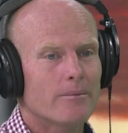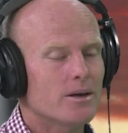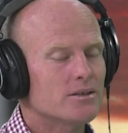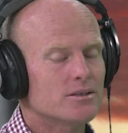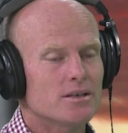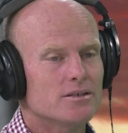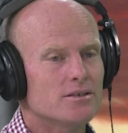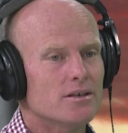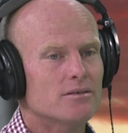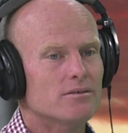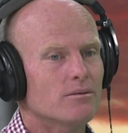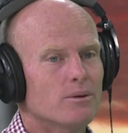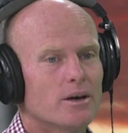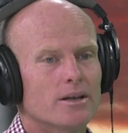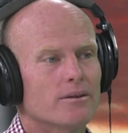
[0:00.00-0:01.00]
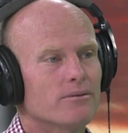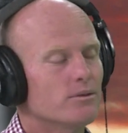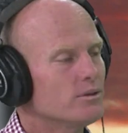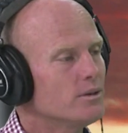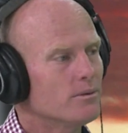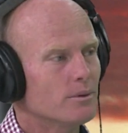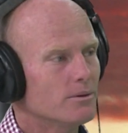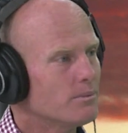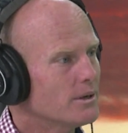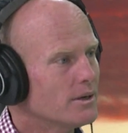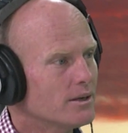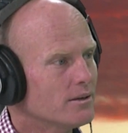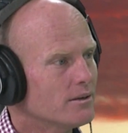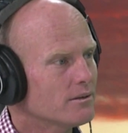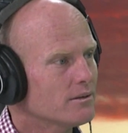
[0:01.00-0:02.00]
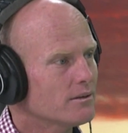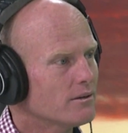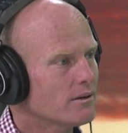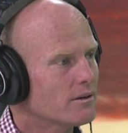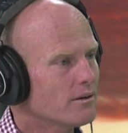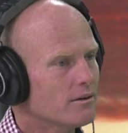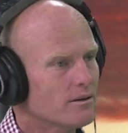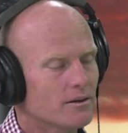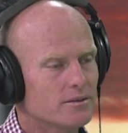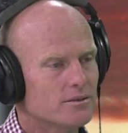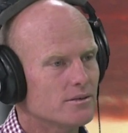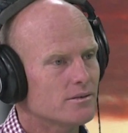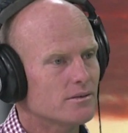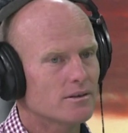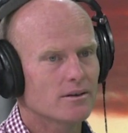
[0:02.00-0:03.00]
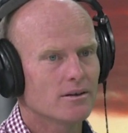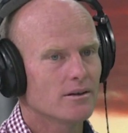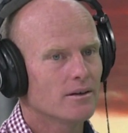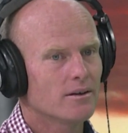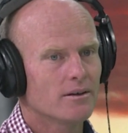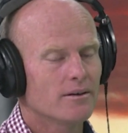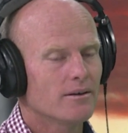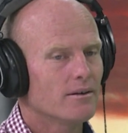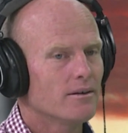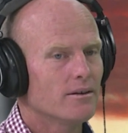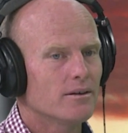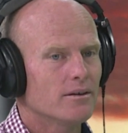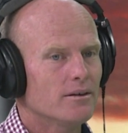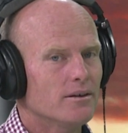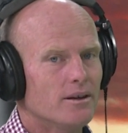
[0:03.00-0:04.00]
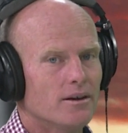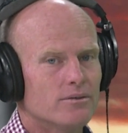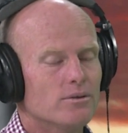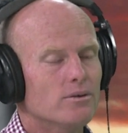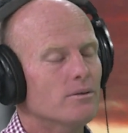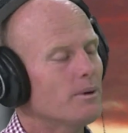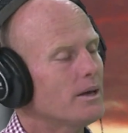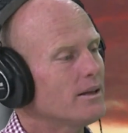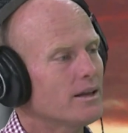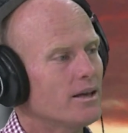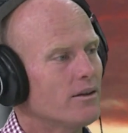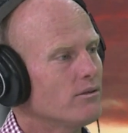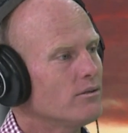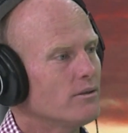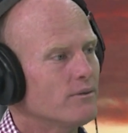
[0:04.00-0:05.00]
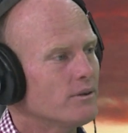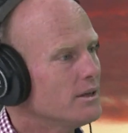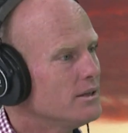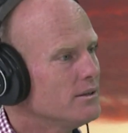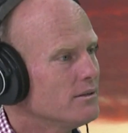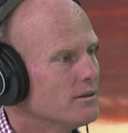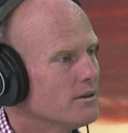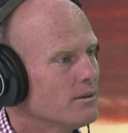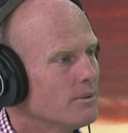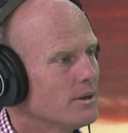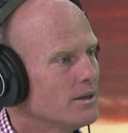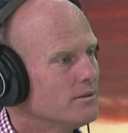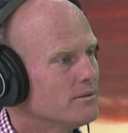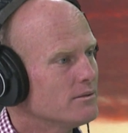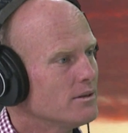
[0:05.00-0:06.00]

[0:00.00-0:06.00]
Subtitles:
she's just a wonderful human being. Like, I just, talk about land on your feet. And